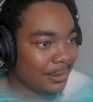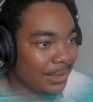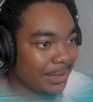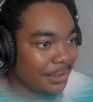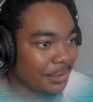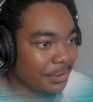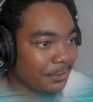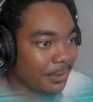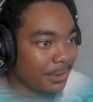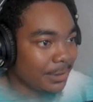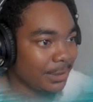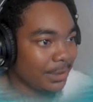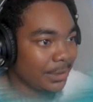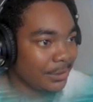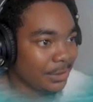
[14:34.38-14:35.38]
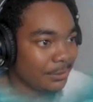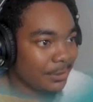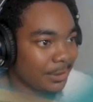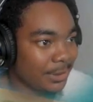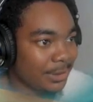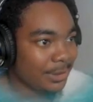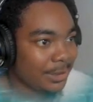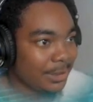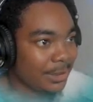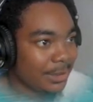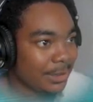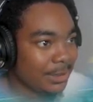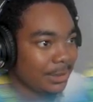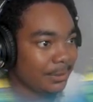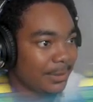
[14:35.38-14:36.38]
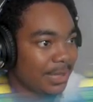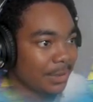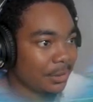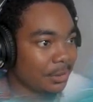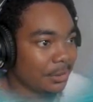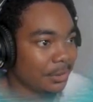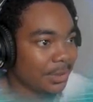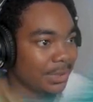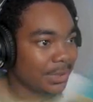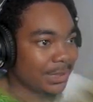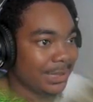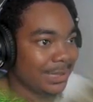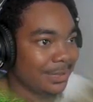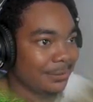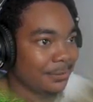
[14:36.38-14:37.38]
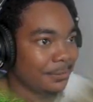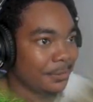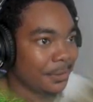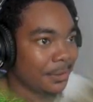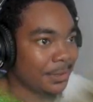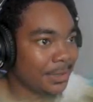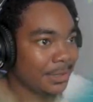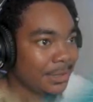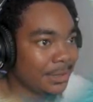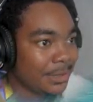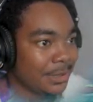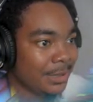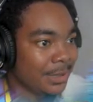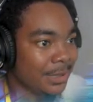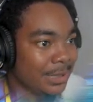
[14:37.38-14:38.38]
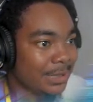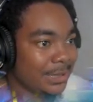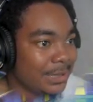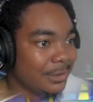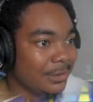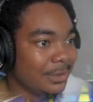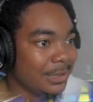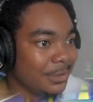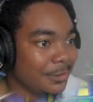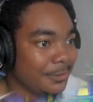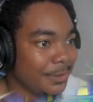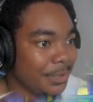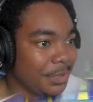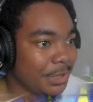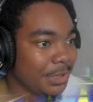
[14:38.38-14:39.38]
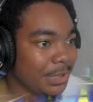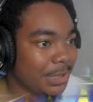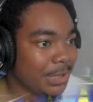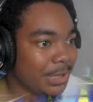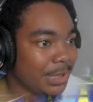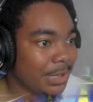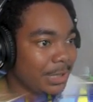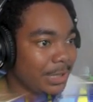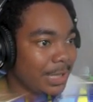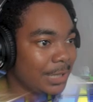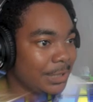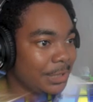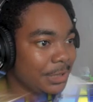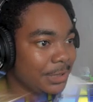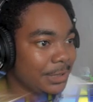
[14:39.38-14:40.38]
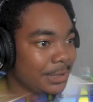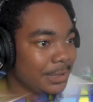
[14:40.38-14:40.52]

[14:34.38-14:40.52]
Okay, there's Froggy. There's Froggy. So my goal is to get Froggy instead of the other fishes. Got you.